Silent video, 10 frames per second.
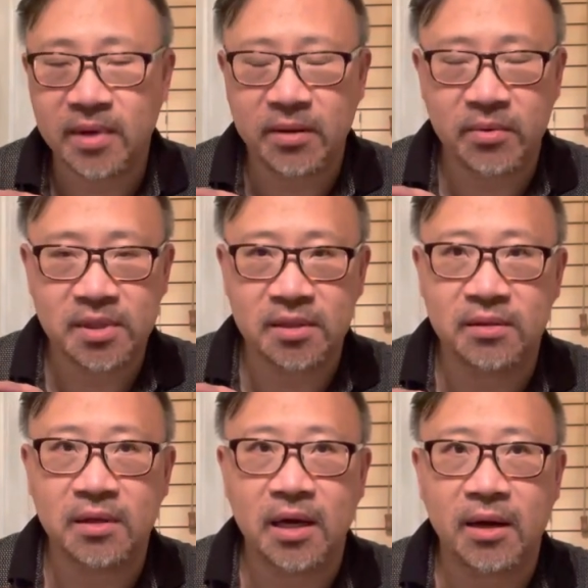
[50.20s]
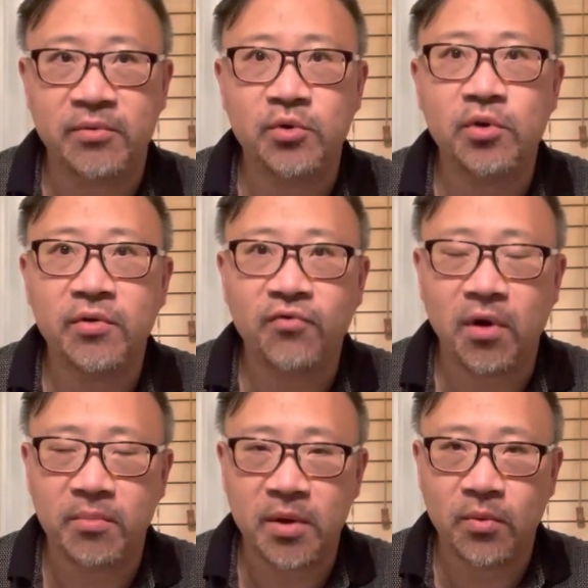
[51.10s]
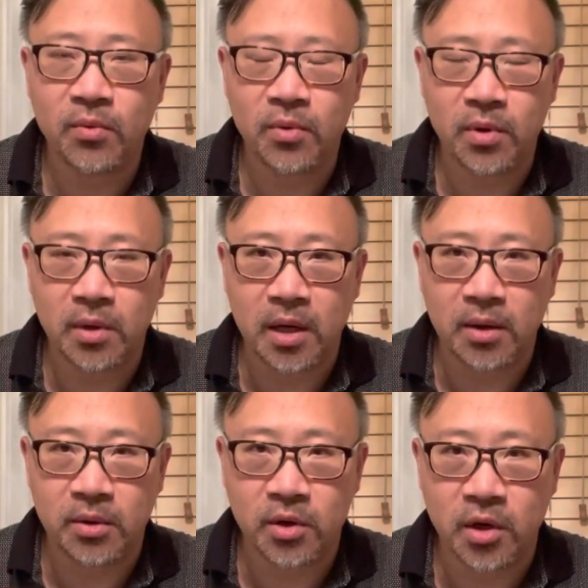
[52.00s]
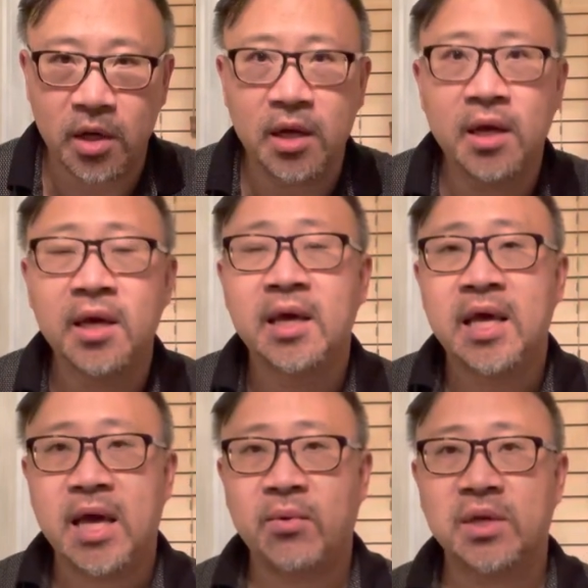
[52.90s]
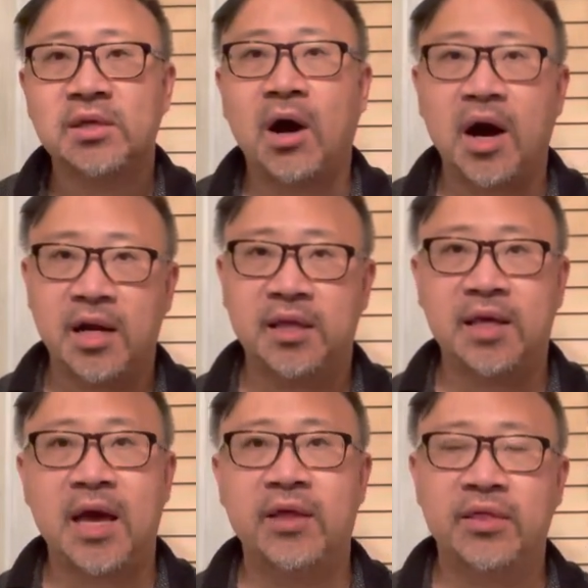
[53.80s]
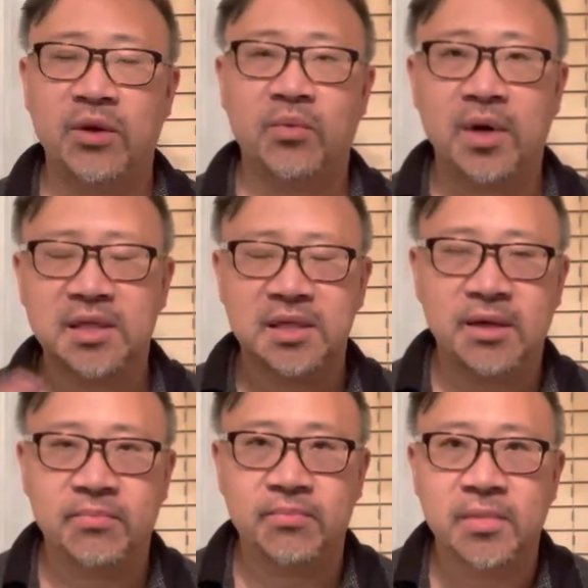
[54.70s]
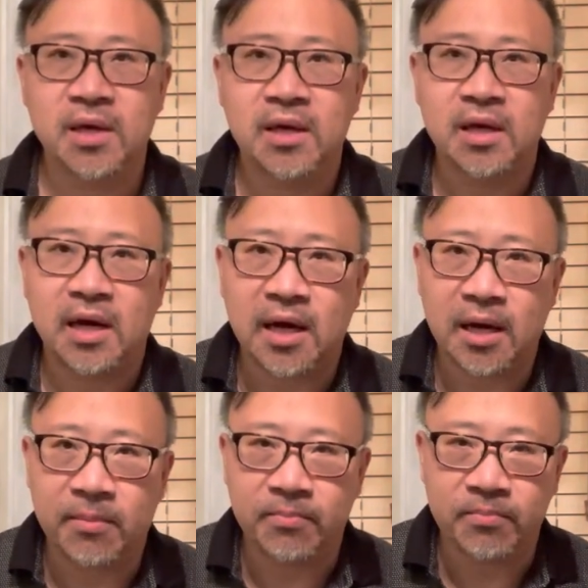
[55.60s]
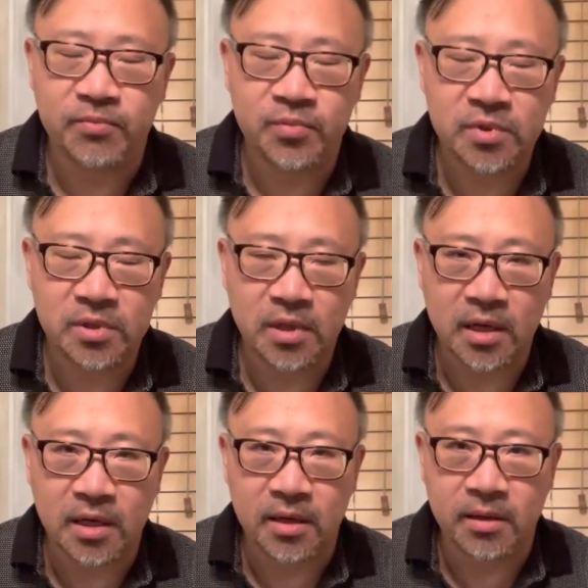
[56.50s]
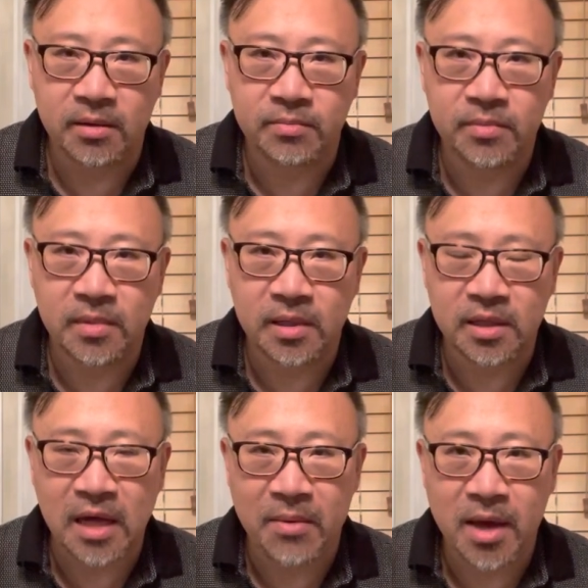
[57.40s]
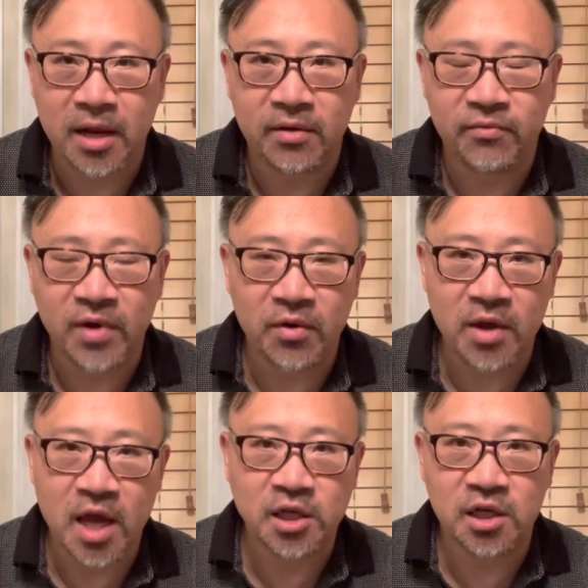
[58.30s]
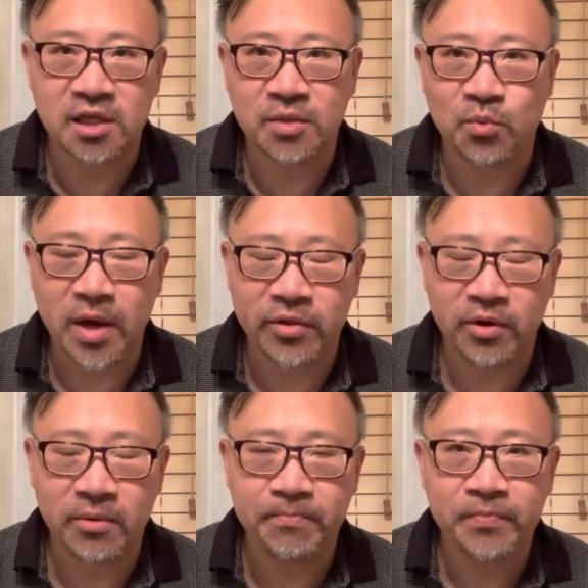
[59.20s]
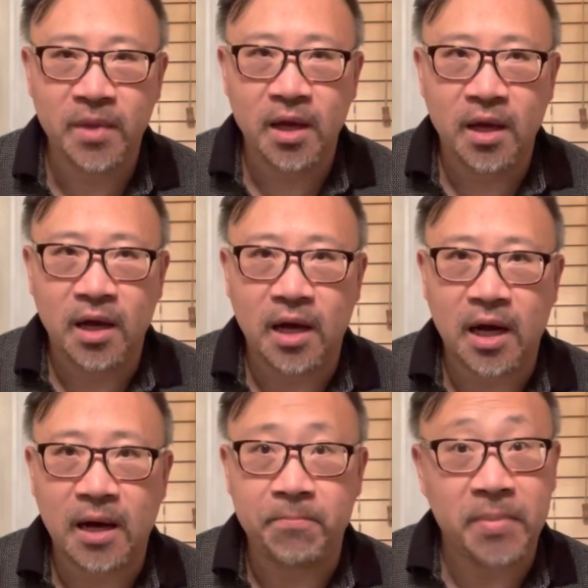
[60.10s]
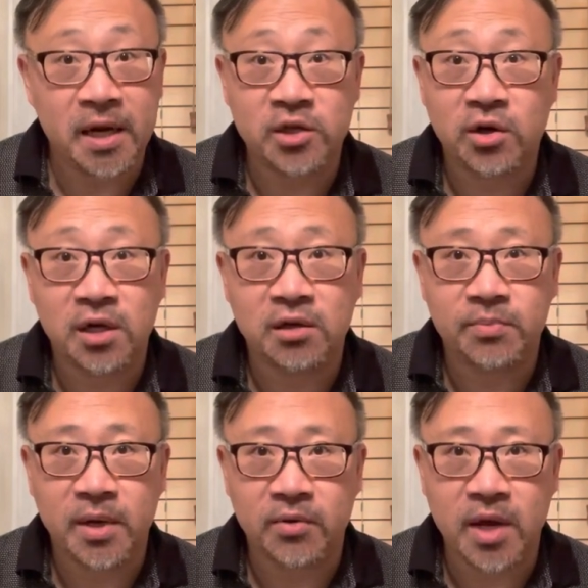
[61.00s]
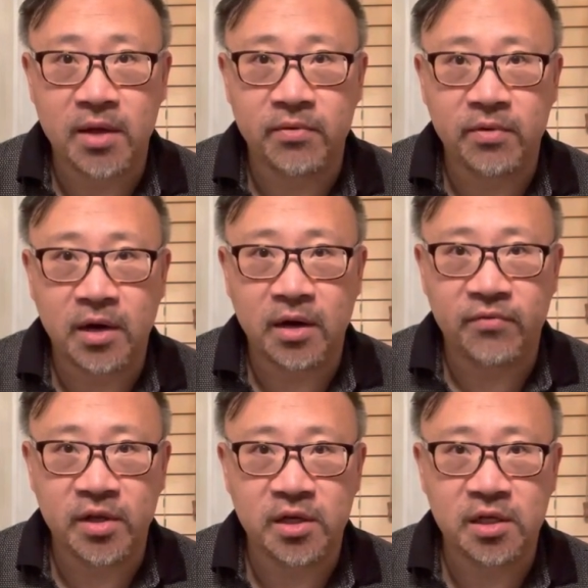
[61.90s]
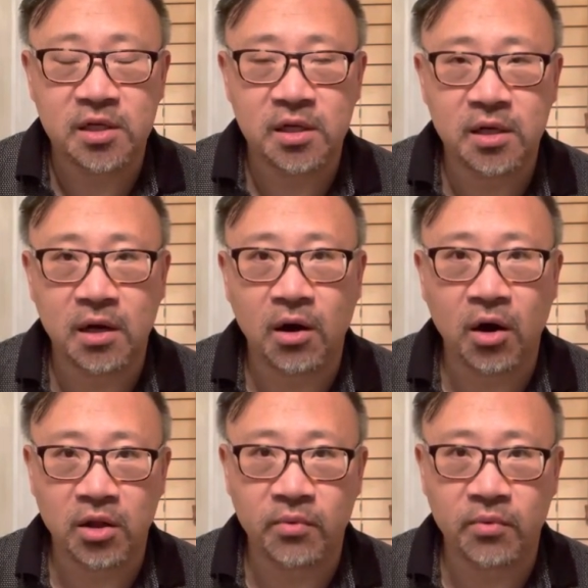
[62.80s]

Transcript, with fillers: it wasn't uh, uniformly uh, good. It was hot at the end. There was some um, uh, climatic variations in weather. Um, but it turned out to be a great uh, vintage uh, all